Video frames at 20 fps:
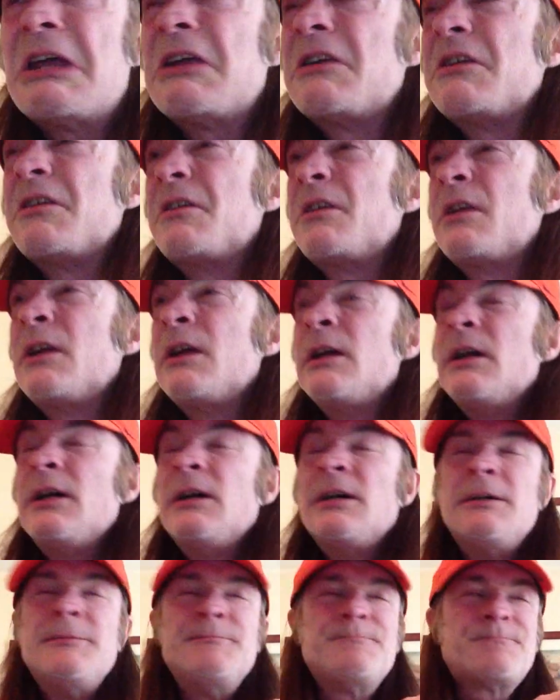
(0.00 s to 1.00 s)
And
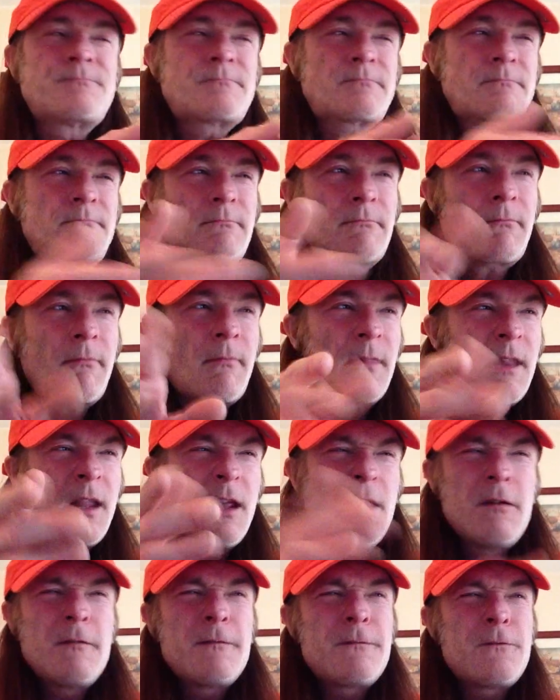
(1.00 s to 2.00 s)

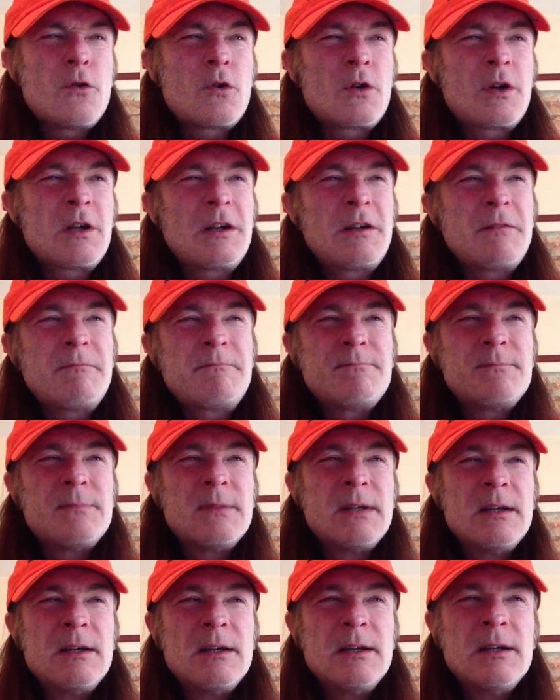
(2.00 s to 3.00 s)
fucking,
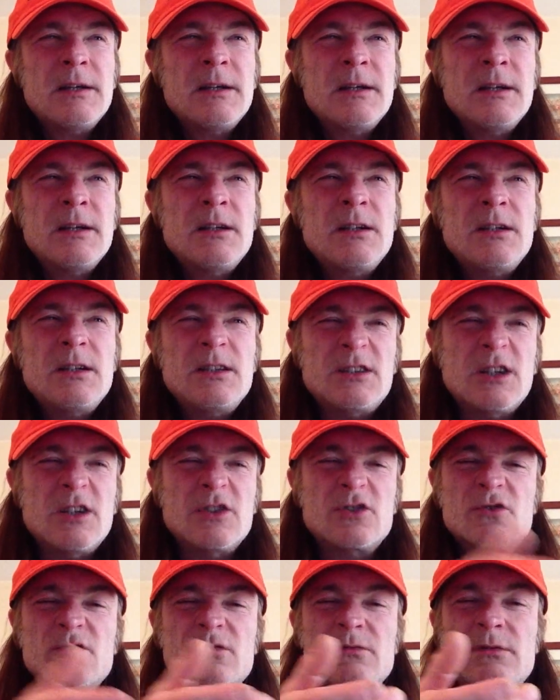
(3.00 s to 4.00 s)
he
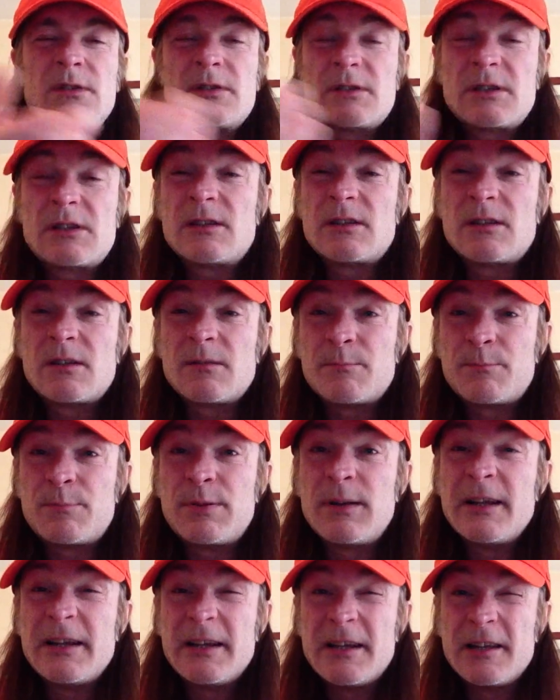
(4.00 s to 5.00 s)
says, the
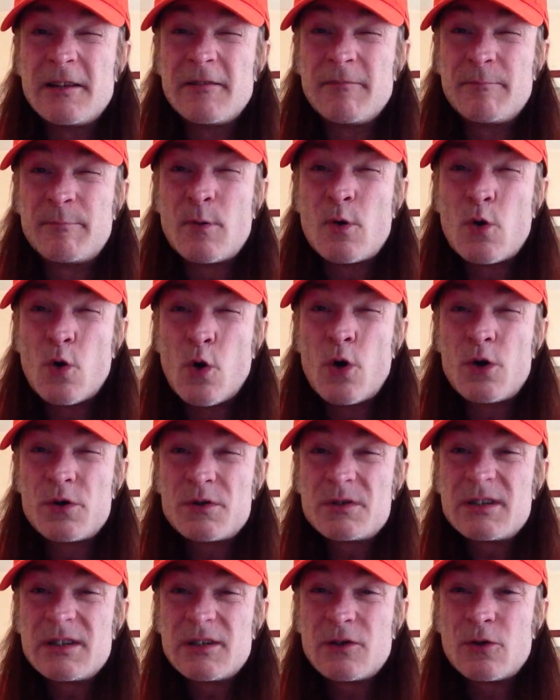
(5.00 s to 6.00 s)
player they've
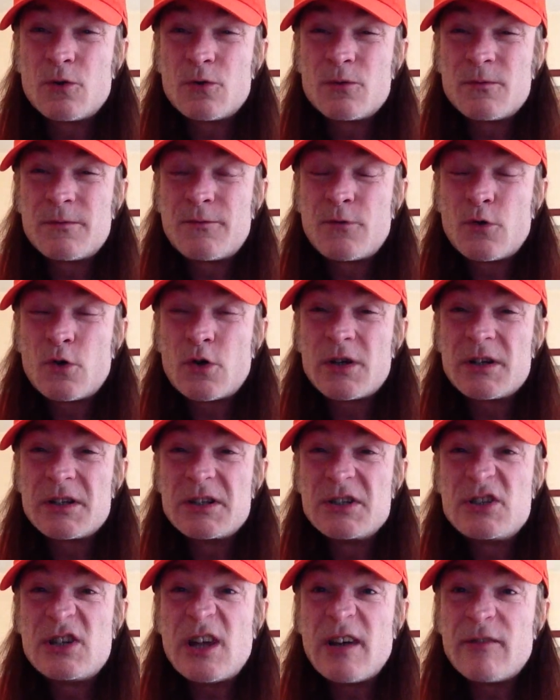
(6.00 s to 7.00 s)
bought, you know,
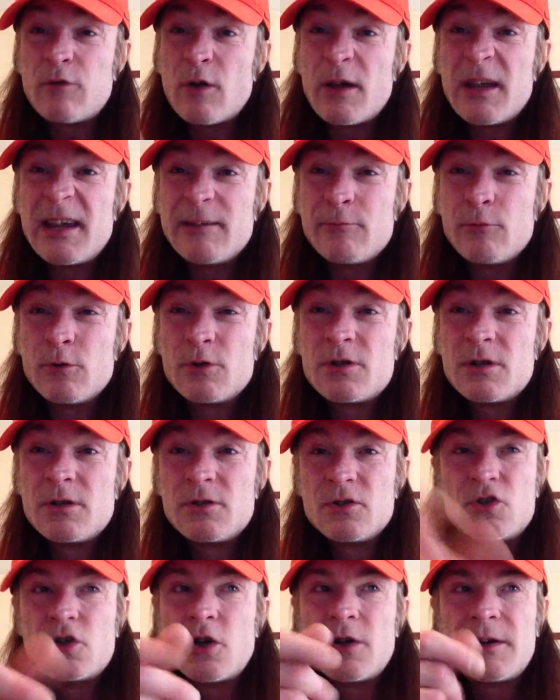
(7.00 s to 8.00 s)
fucking Jeff Haywood,
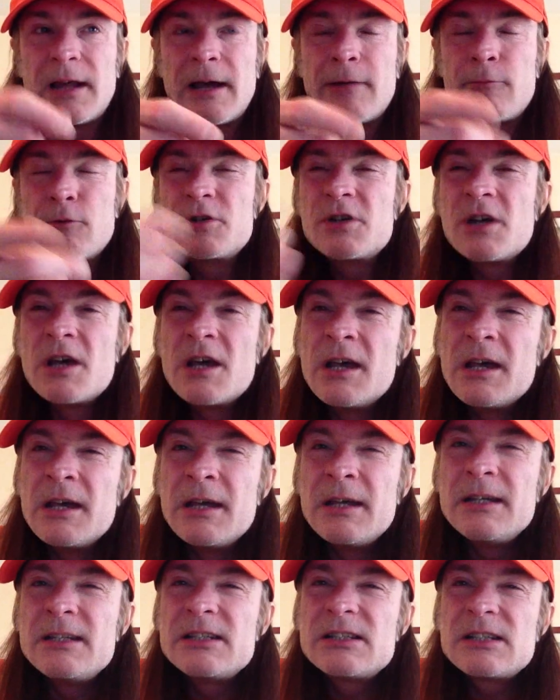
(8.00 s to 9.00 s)
John Howard,
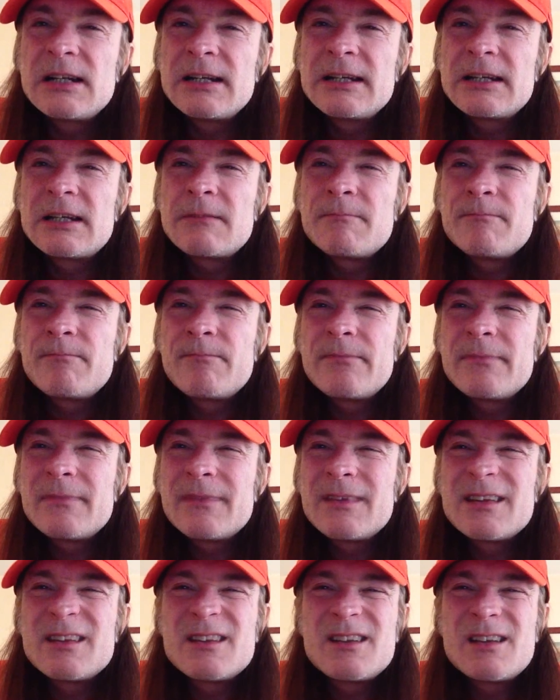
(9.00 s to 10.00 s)
he's like,
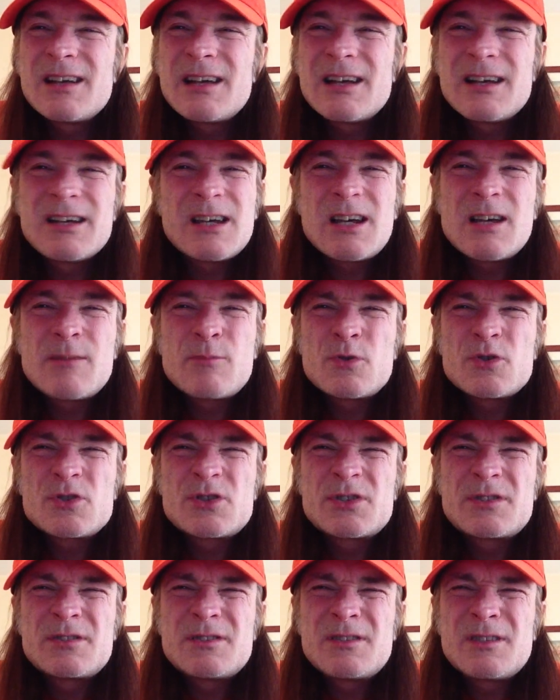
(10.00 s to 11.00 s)
how
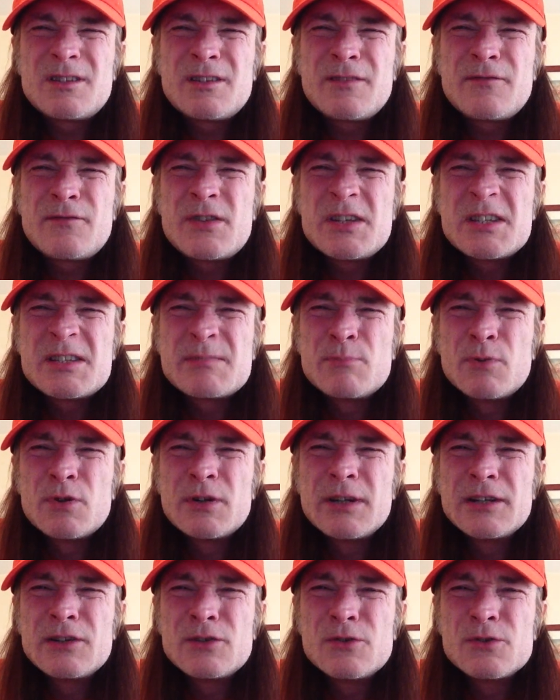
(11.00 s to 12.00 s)
much of this
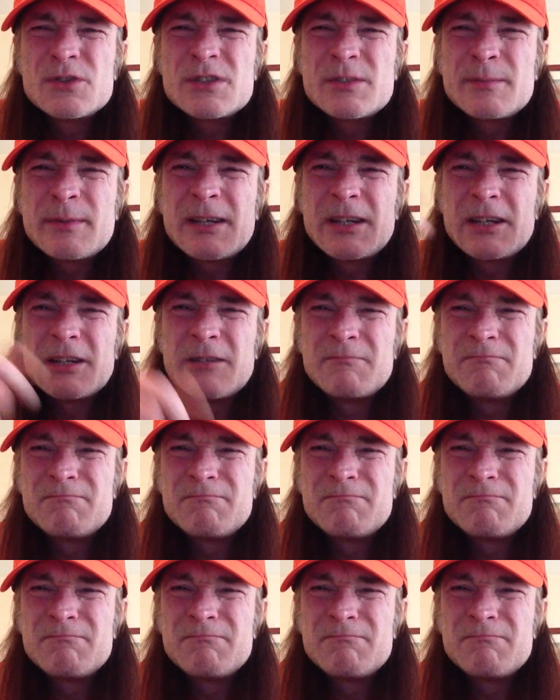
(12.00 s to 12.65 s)
money goes to me?